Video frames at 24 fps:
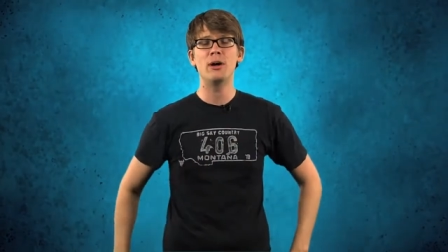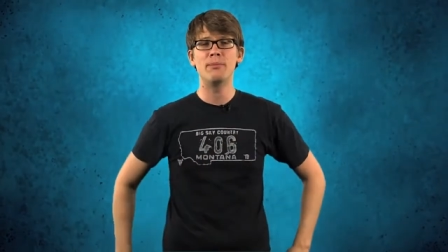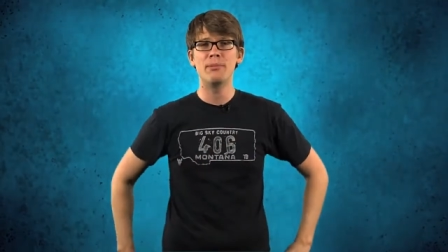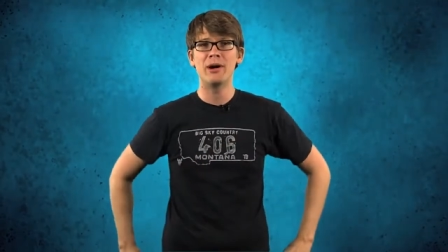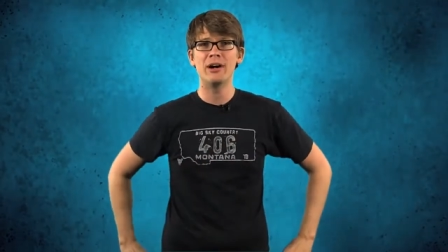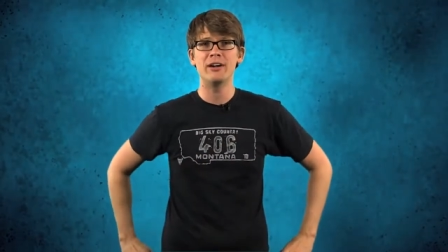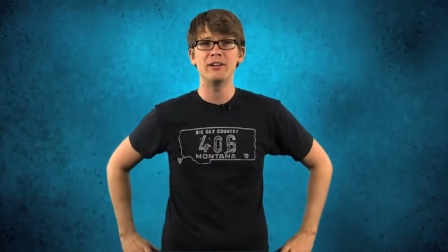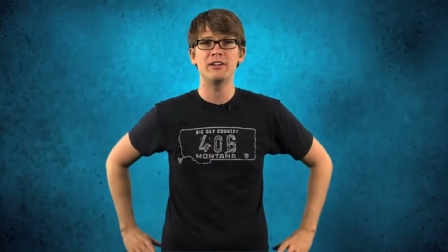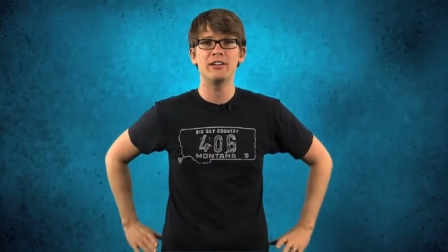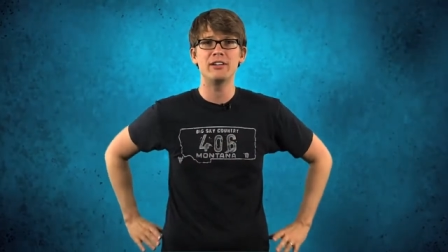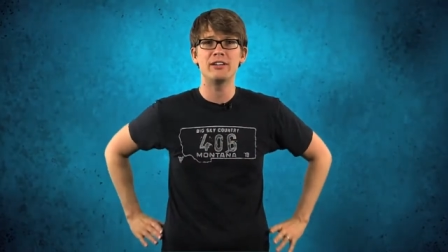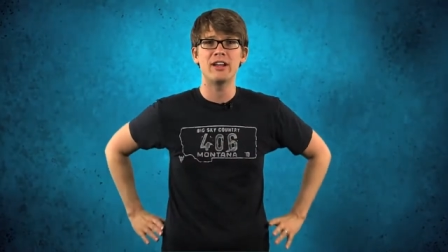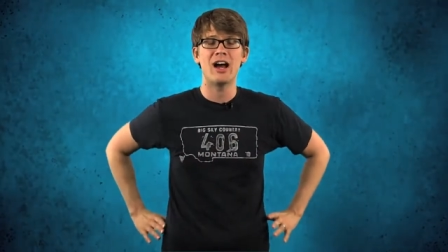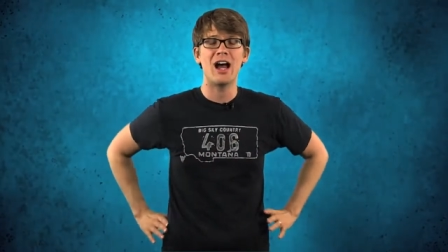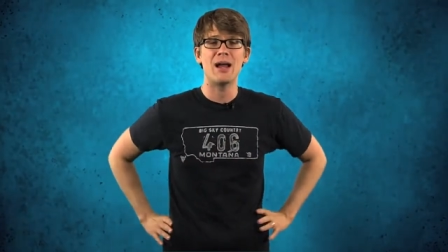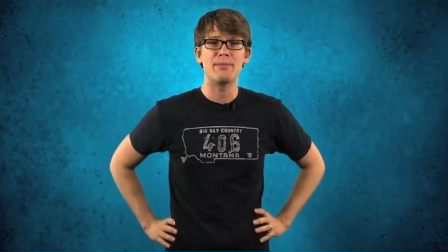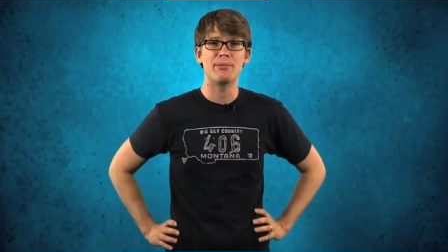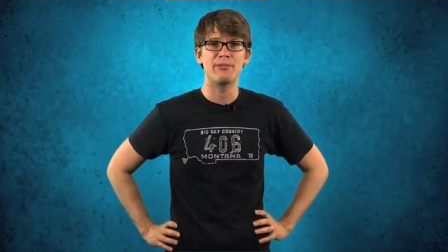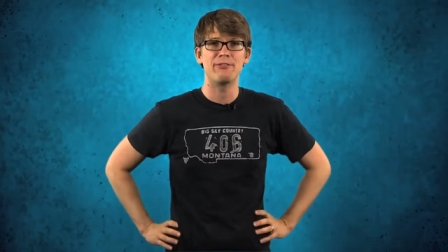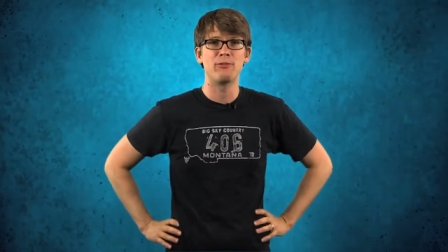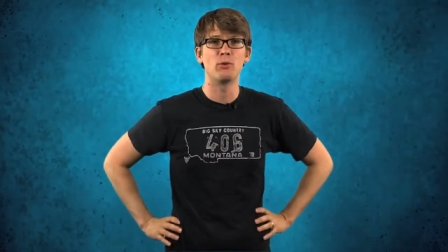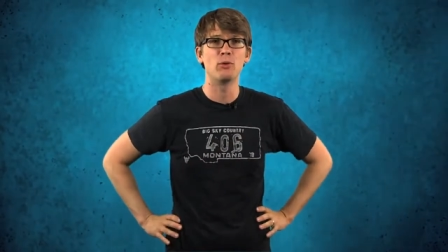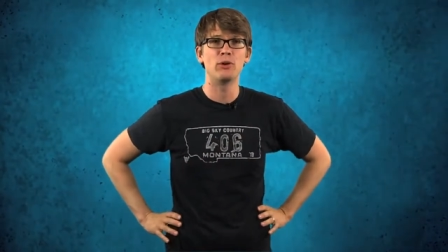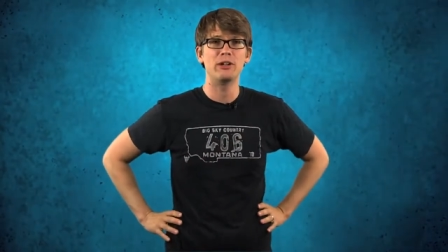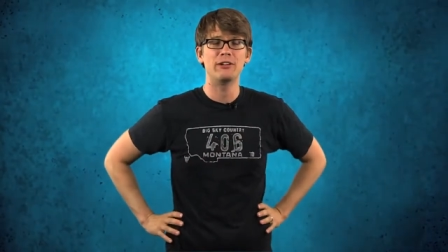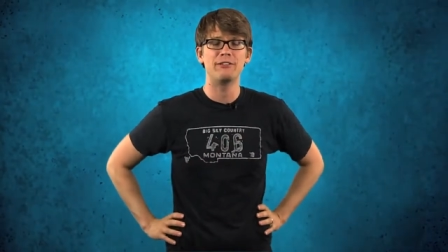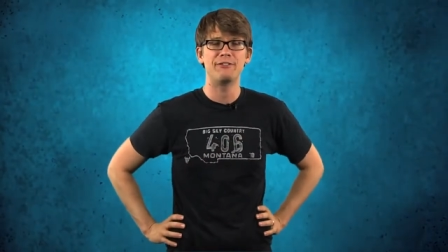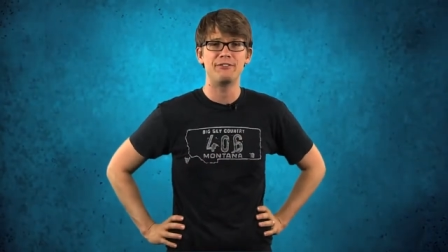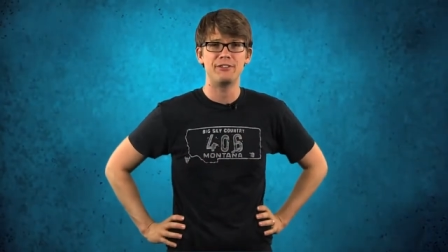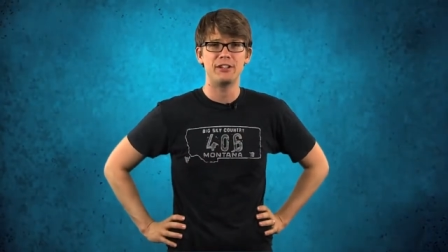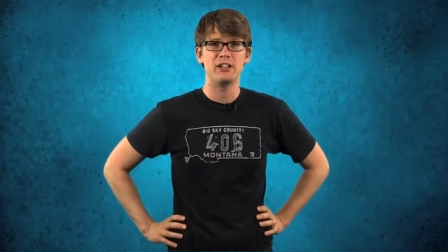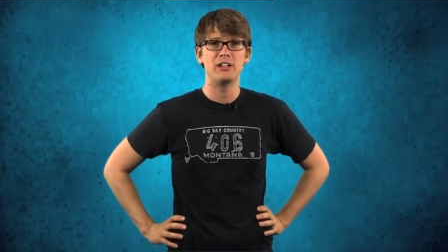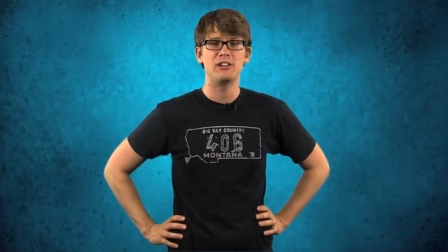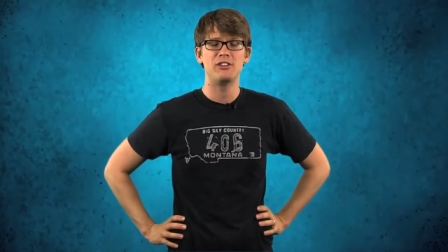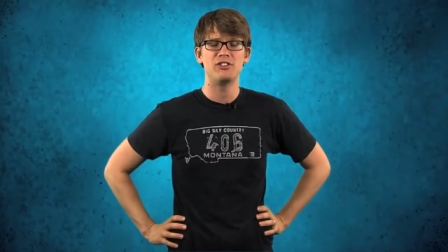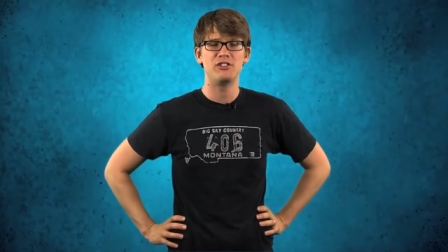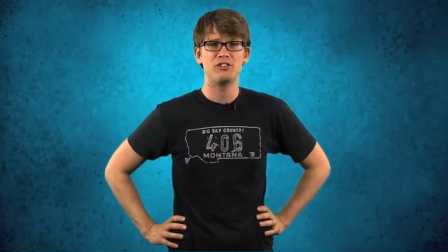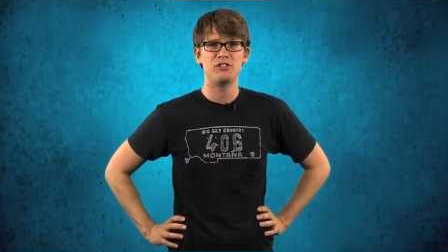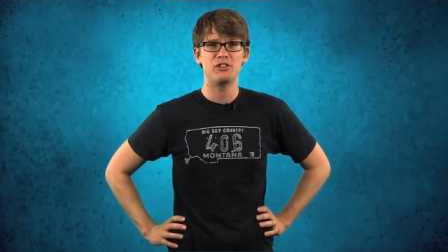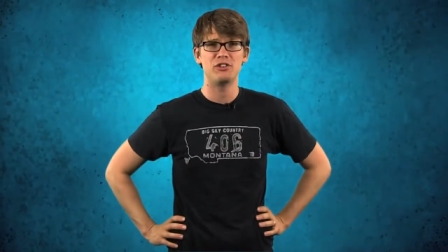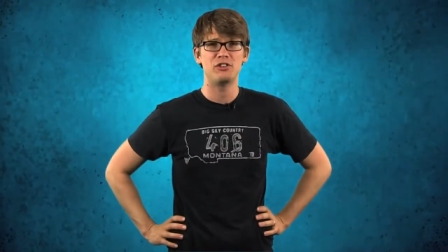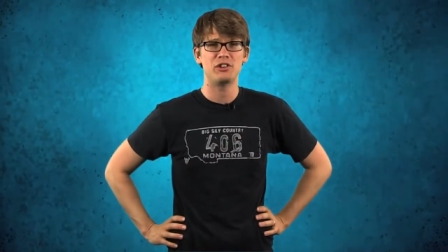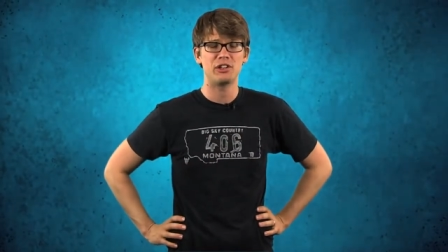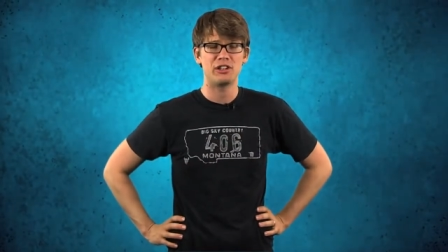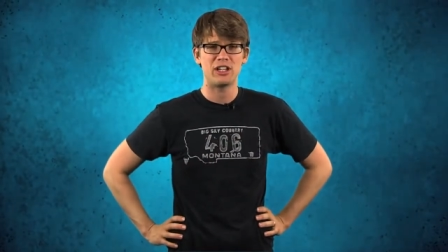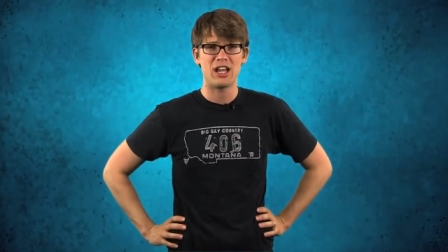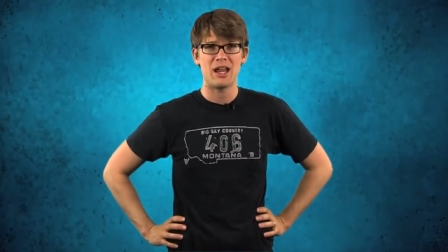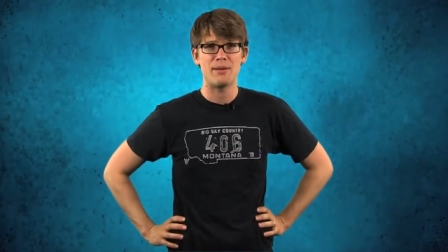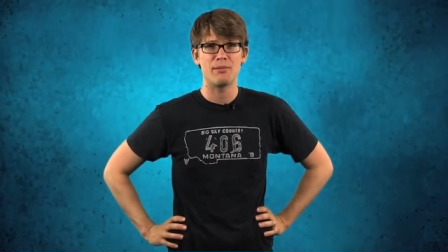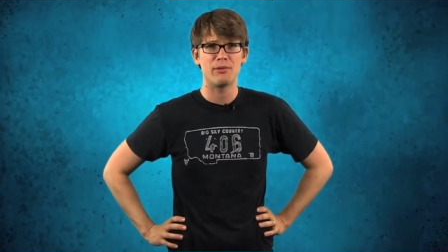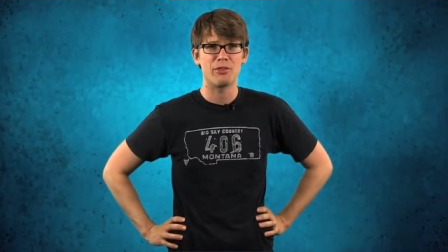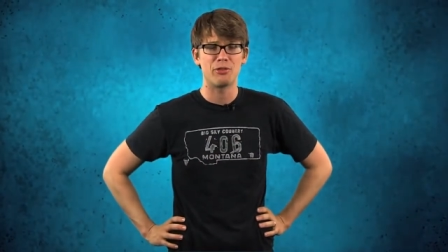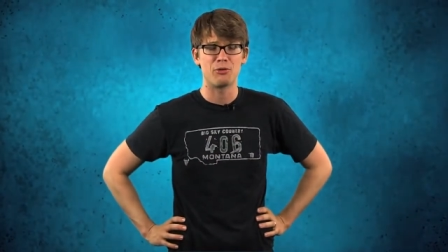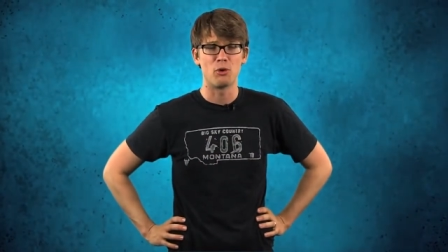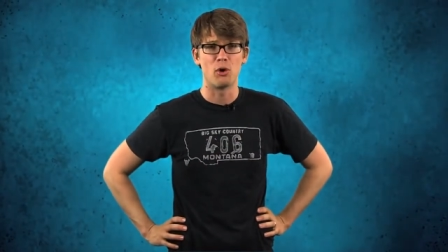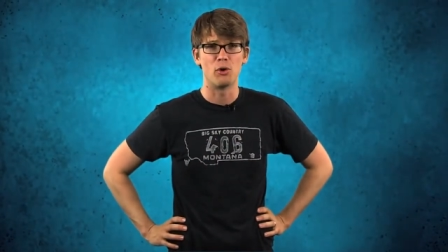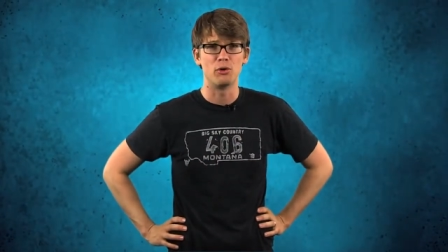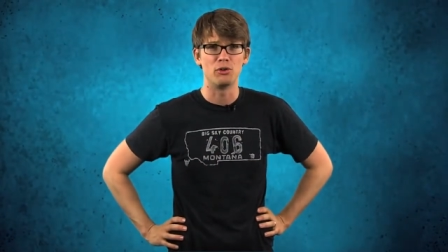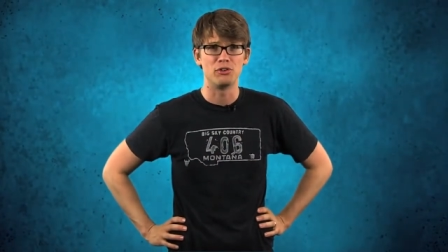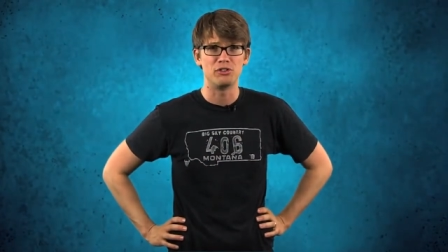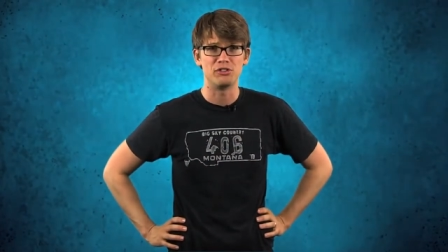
Martin to die before he finishes his Game of Thrones